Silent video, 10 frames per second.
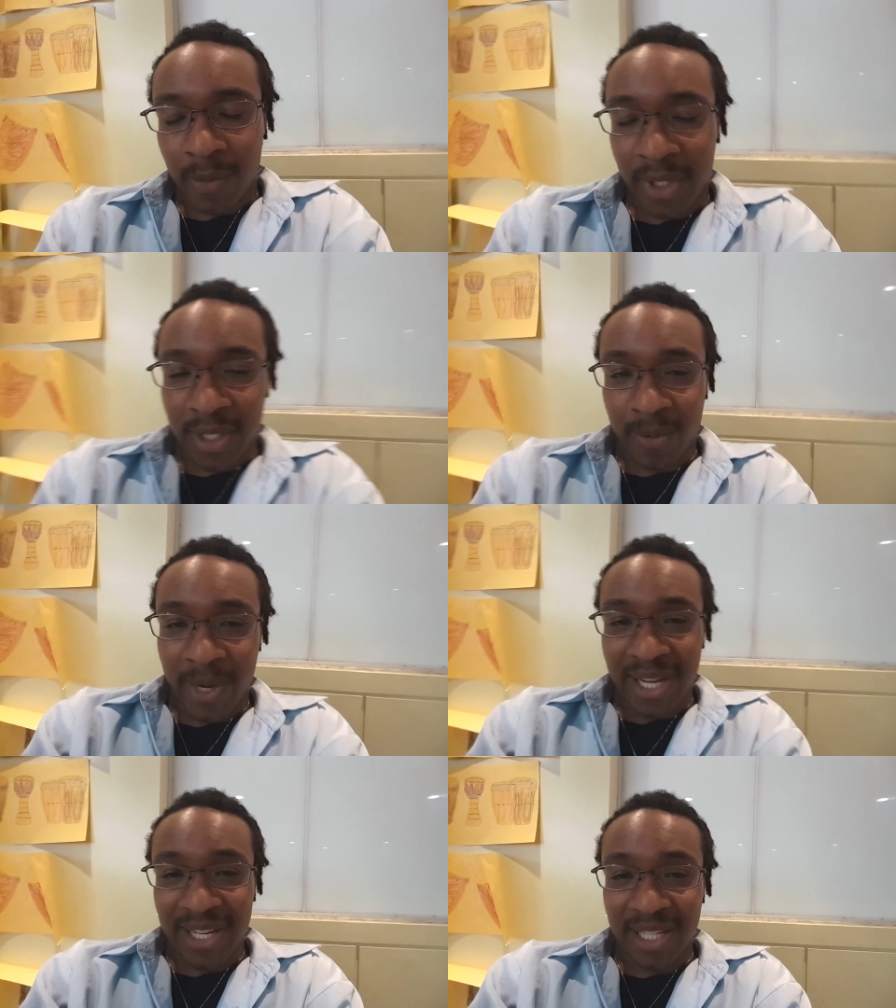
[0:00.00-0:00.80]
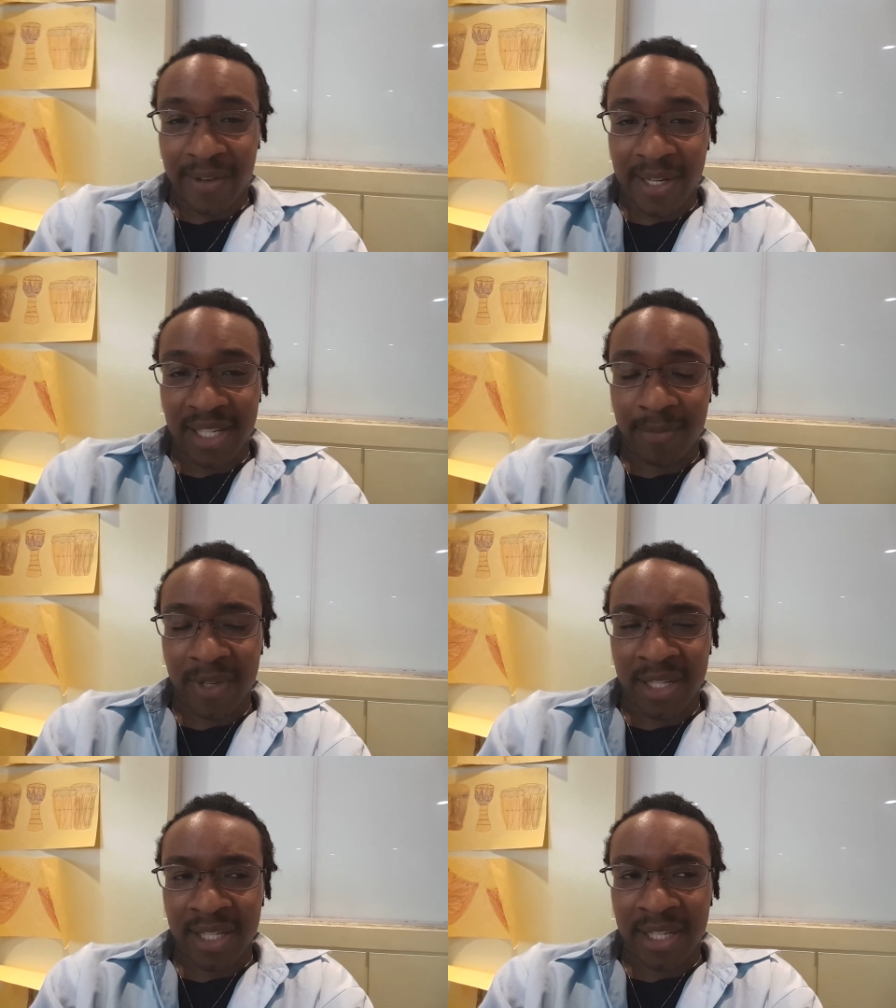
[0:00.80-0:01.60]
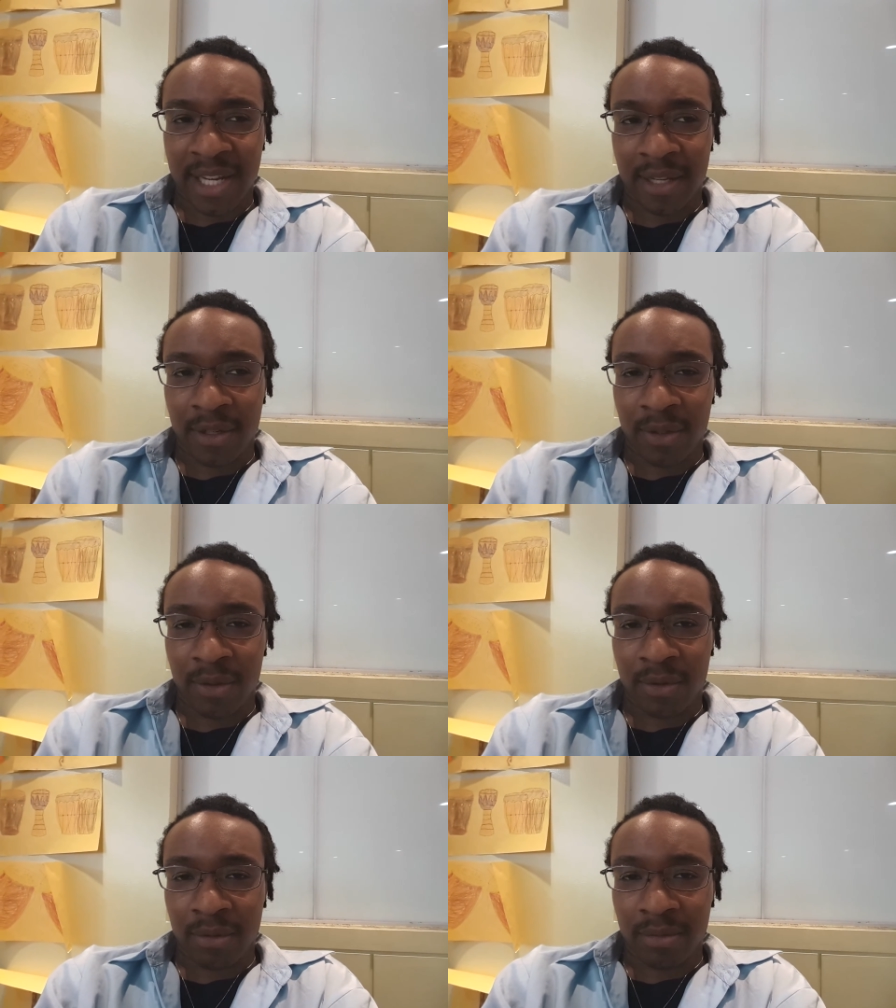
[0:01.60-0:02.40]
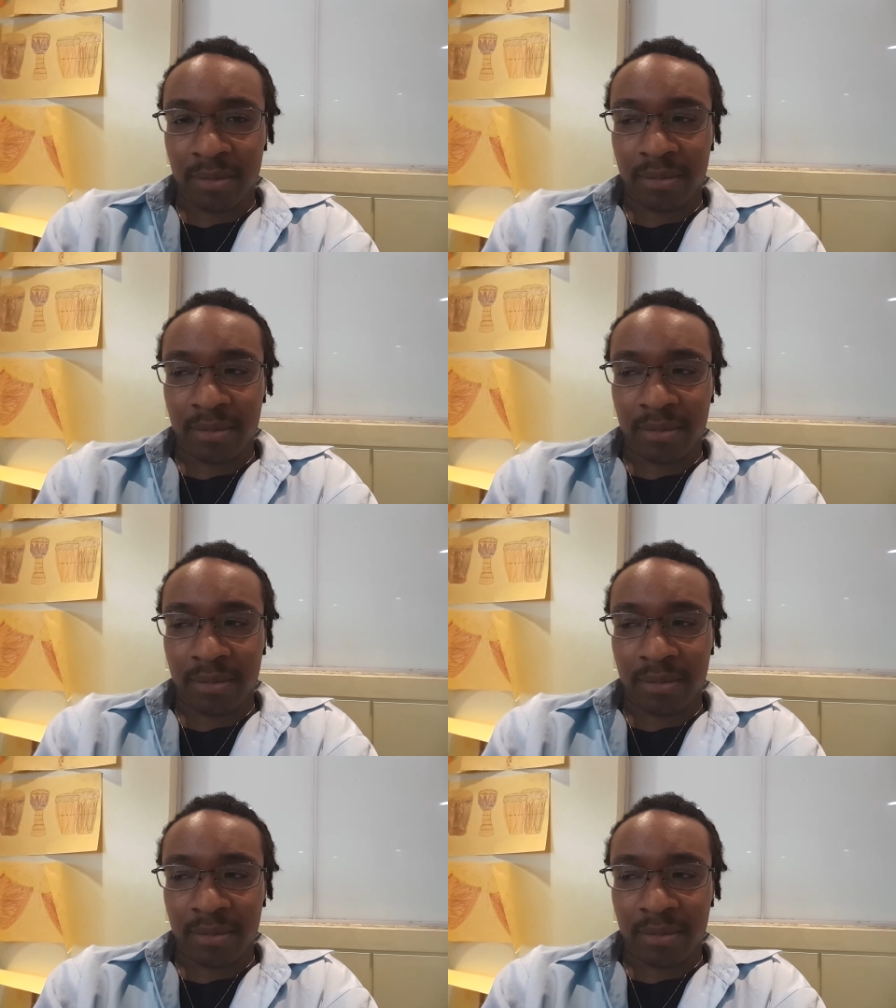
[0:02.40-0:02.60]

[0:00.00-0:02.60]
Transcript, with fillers: which is quite interesting because it's like, oh,